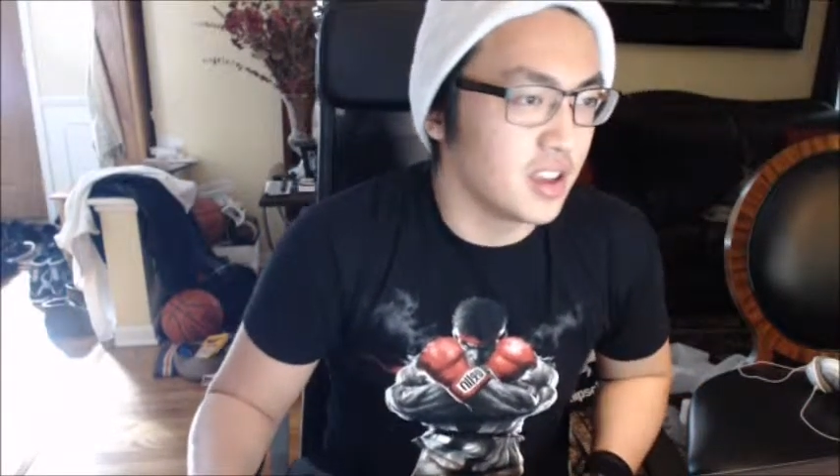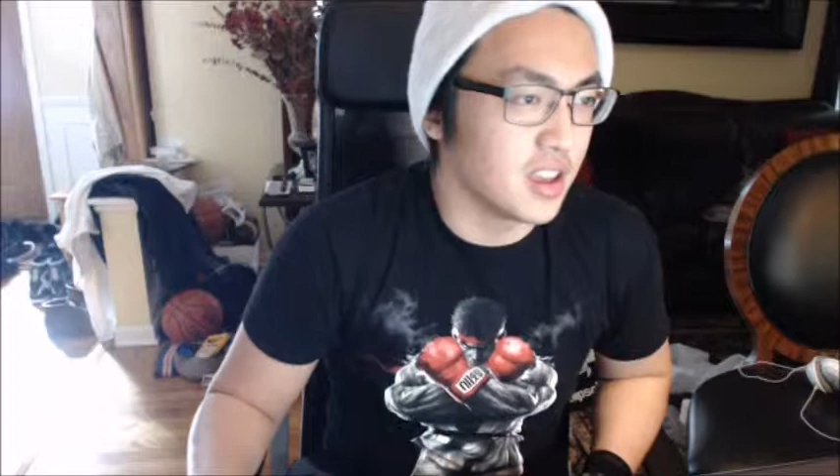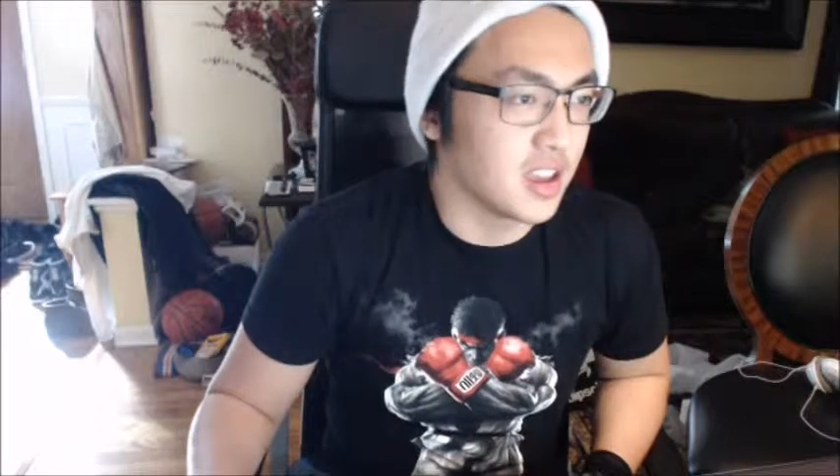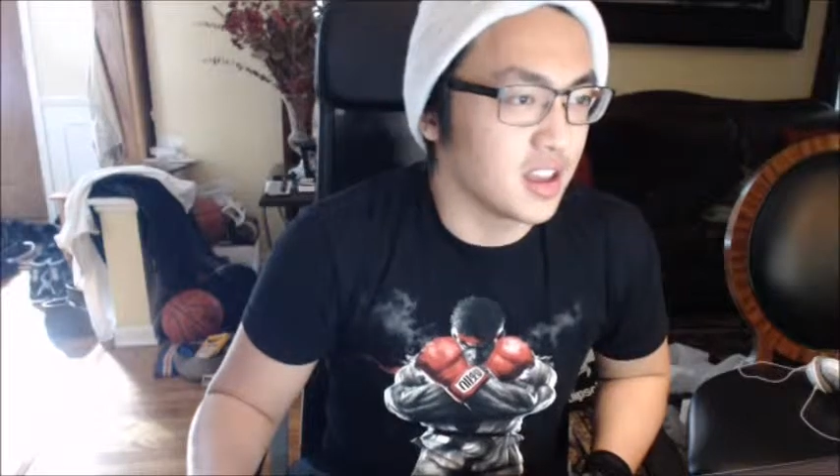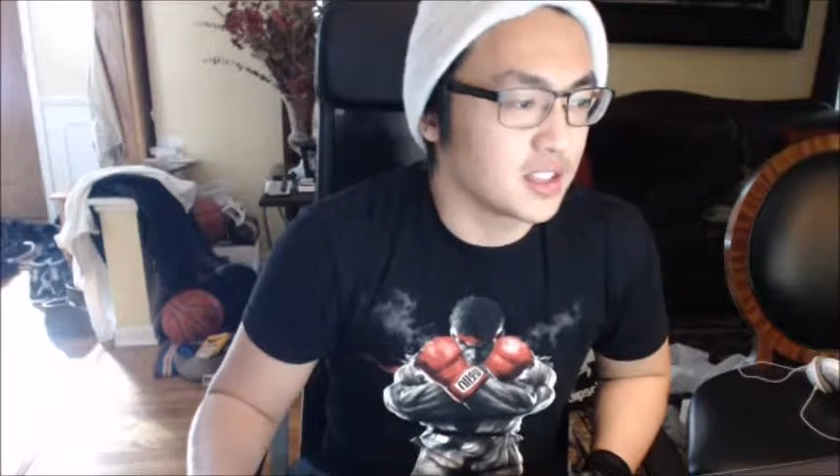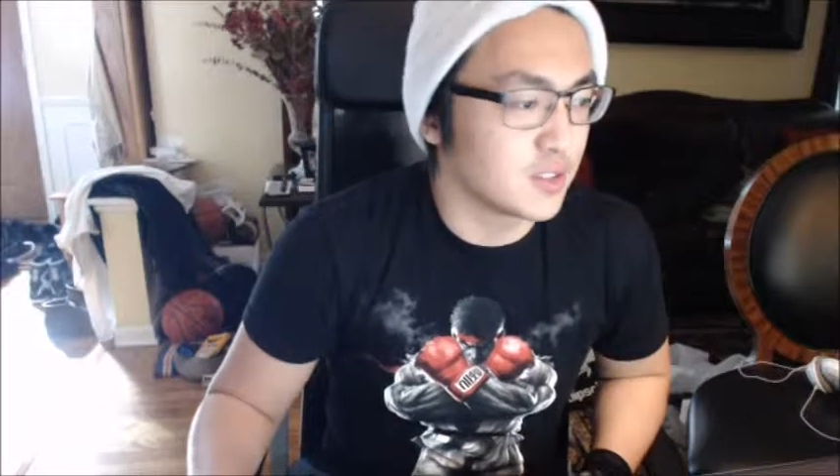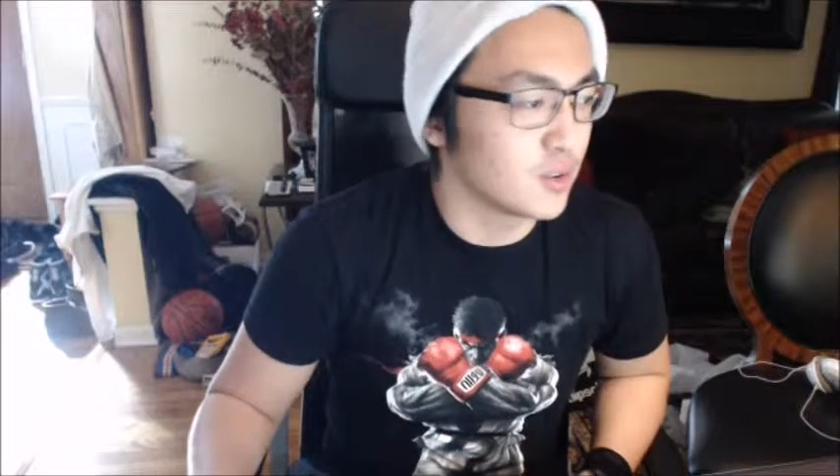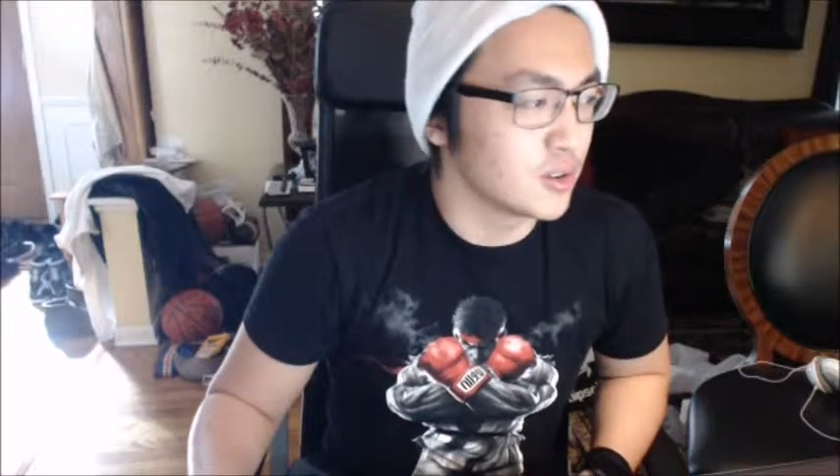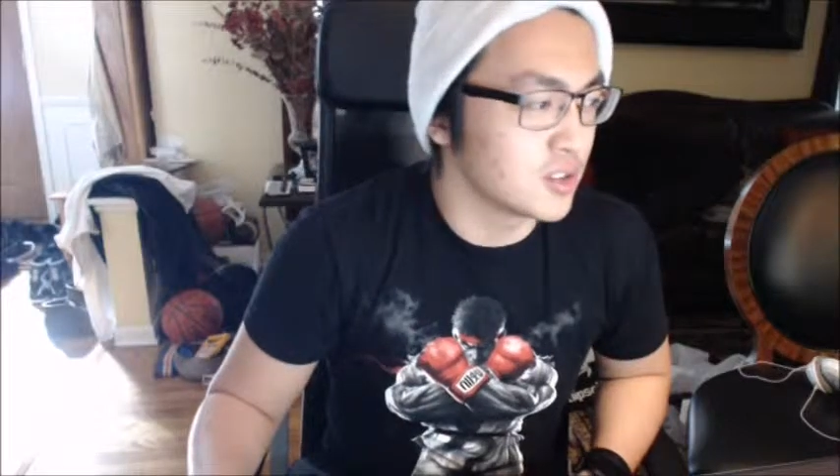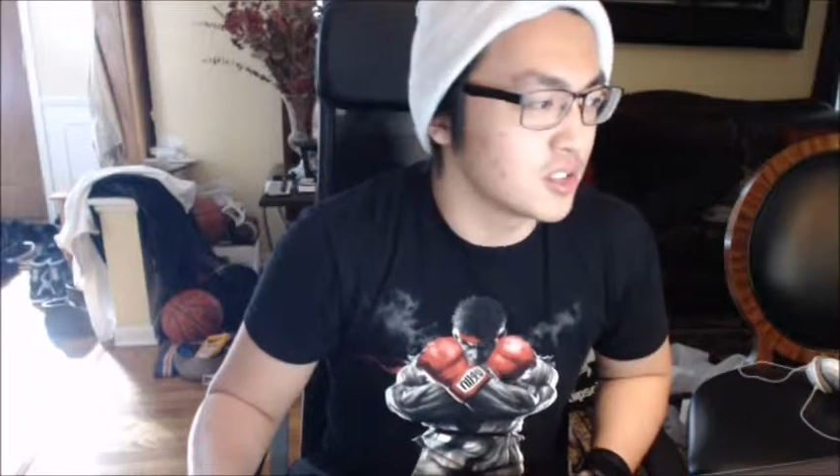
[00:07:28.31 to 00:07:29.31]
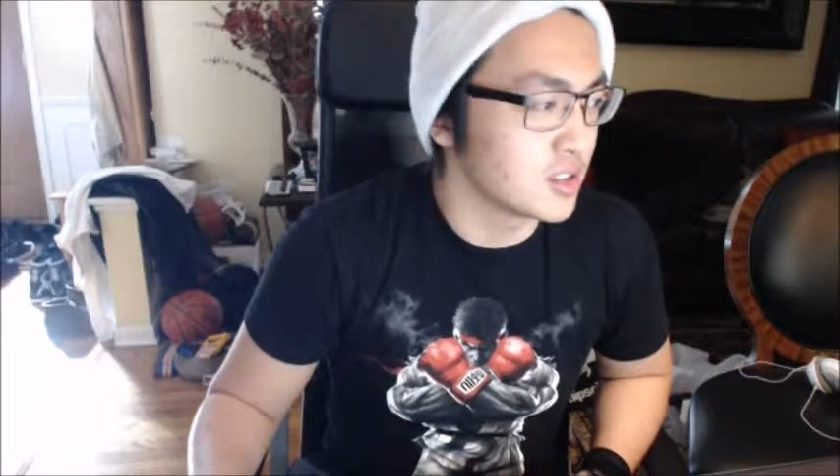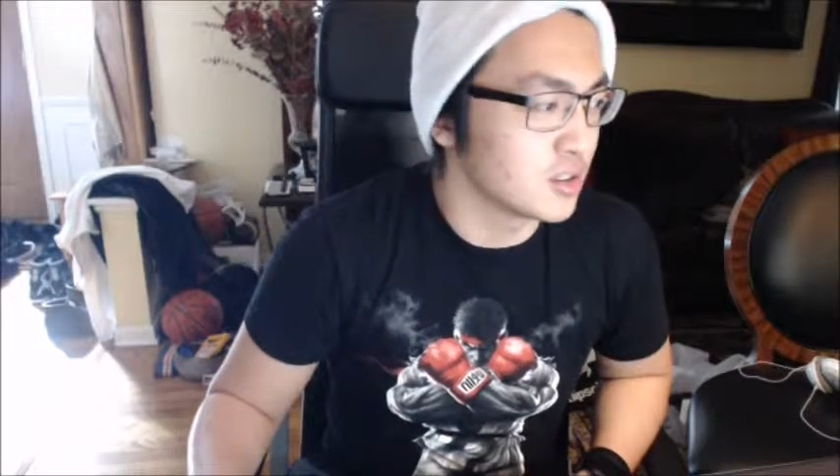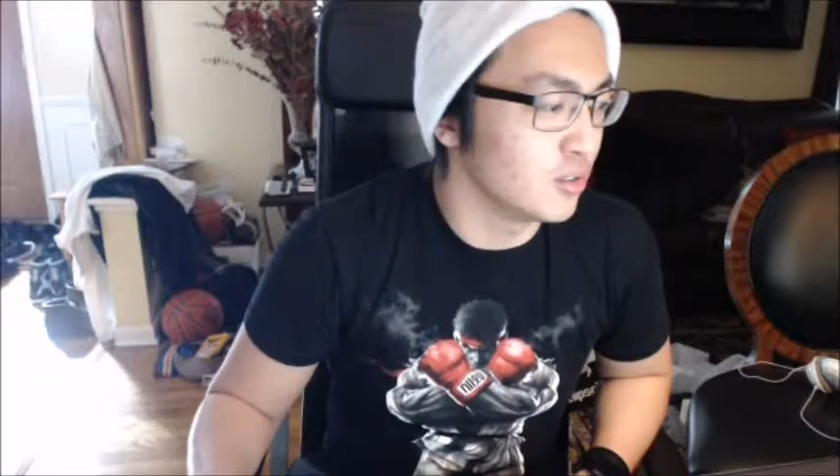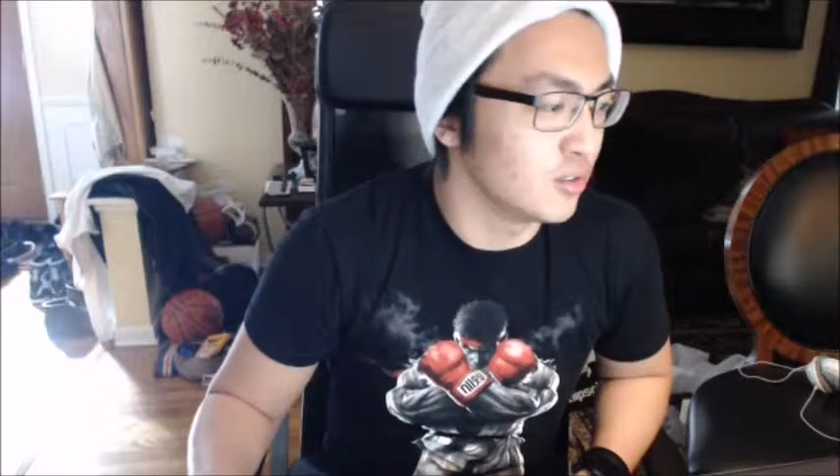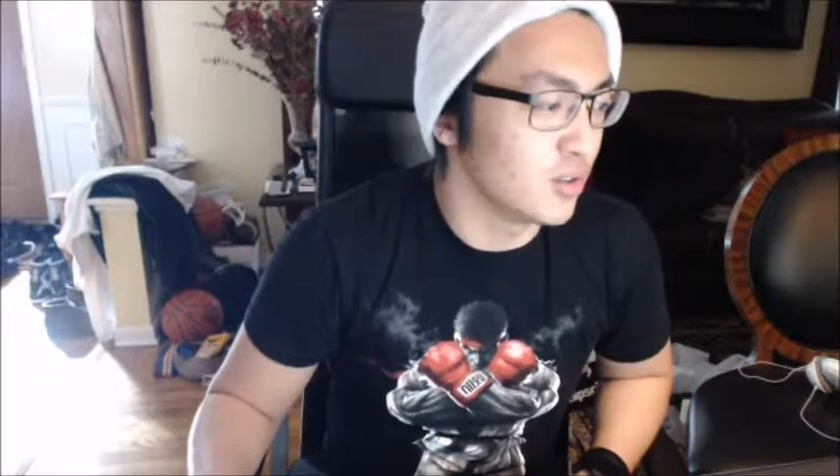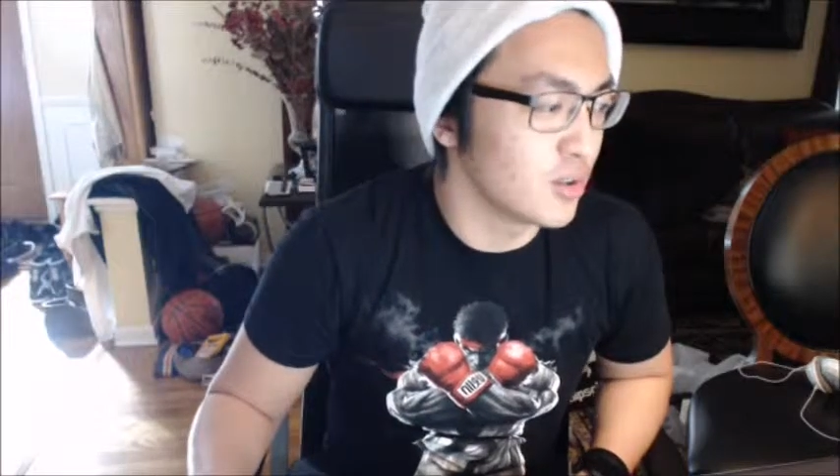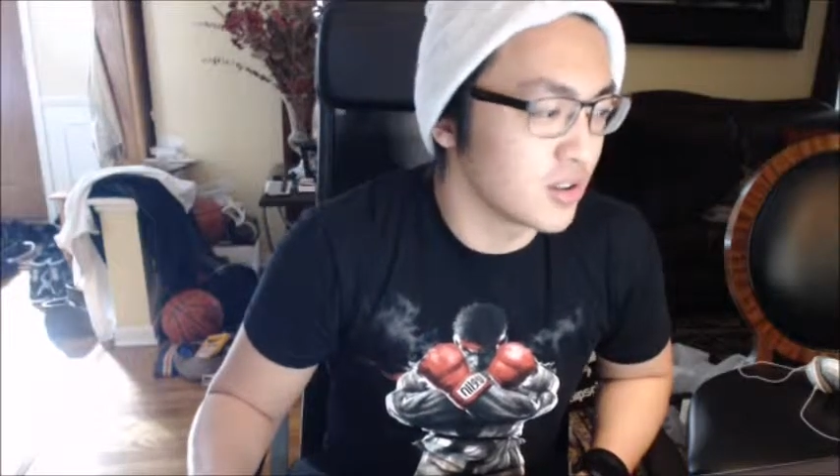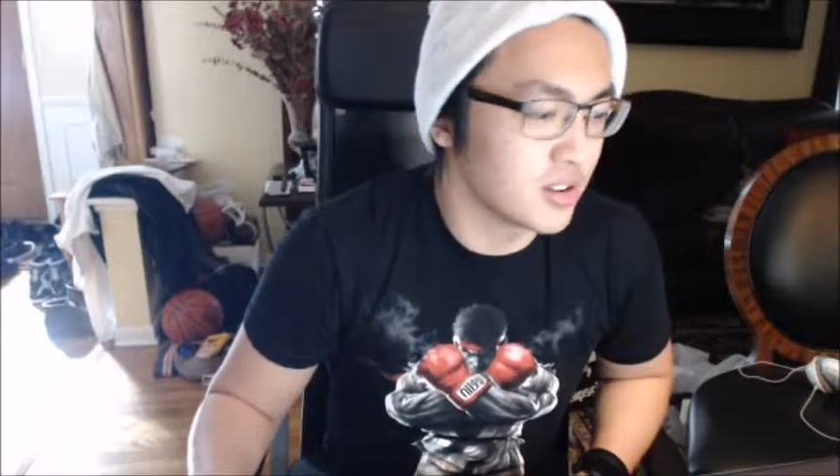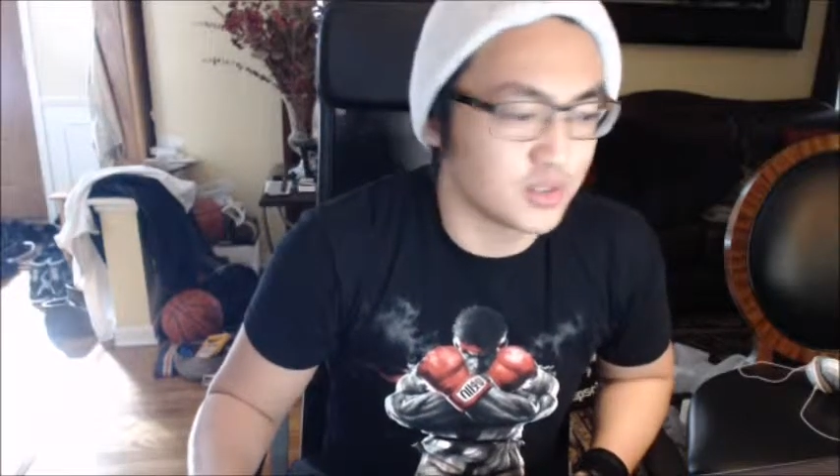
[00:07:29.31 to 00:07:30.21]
and henceforth this whole floor.